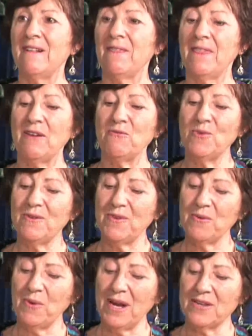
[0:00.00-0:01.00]
and that
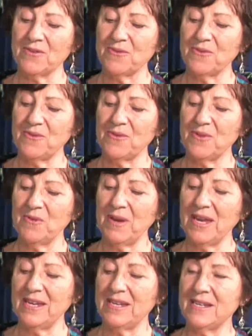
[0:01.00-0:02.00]
river went all the
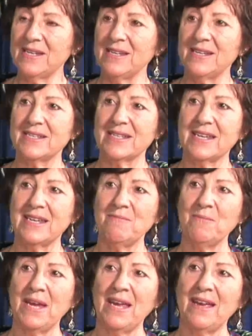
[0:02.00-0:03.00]
way in to
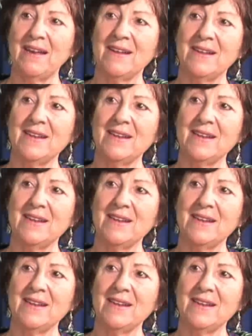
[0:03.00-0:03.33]
Kenmare.